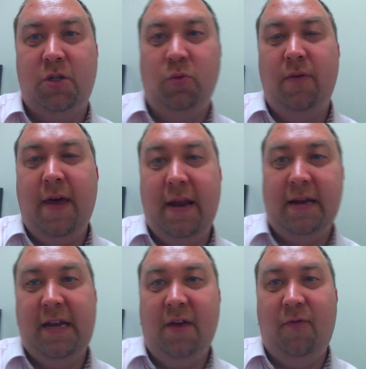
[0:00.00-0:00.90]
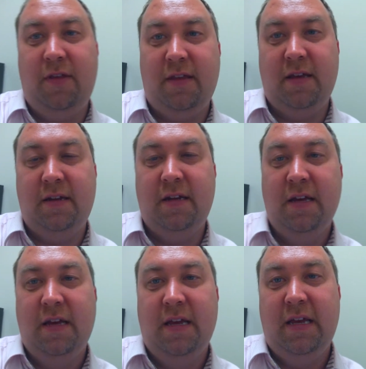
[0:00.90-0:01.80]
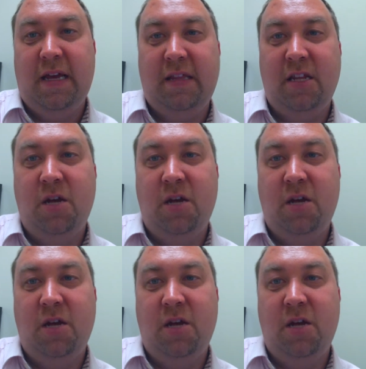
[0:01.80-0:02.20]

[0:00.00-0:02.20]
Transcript: So we've had a deficit in the